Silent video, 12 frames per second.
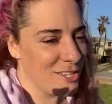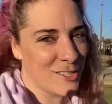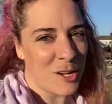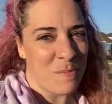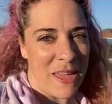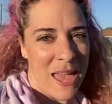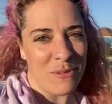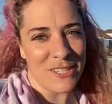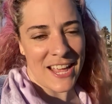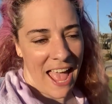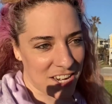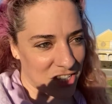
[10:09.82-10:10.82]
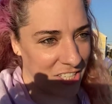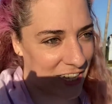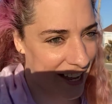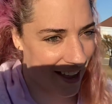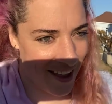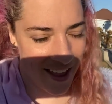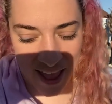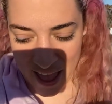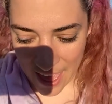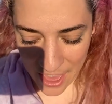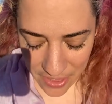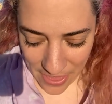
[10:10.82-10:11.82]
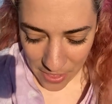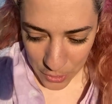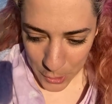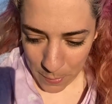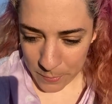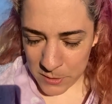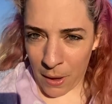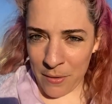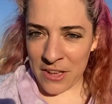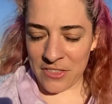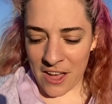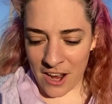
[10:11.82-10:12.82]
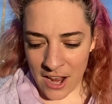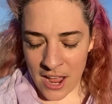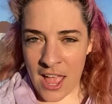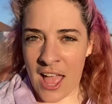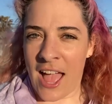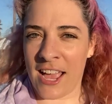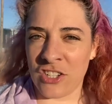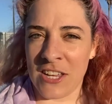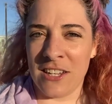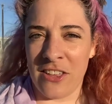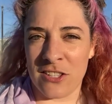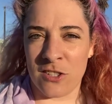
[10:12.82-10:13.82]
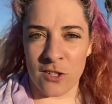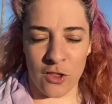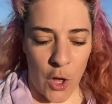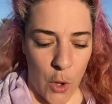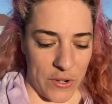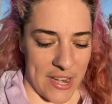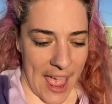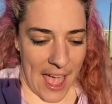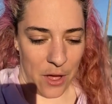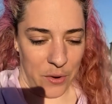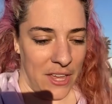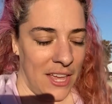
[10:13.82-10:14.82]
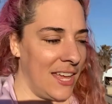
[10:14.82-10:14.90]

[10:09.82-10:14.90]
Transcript: So to be able to actually air that little spot right there, I actually had to like slow down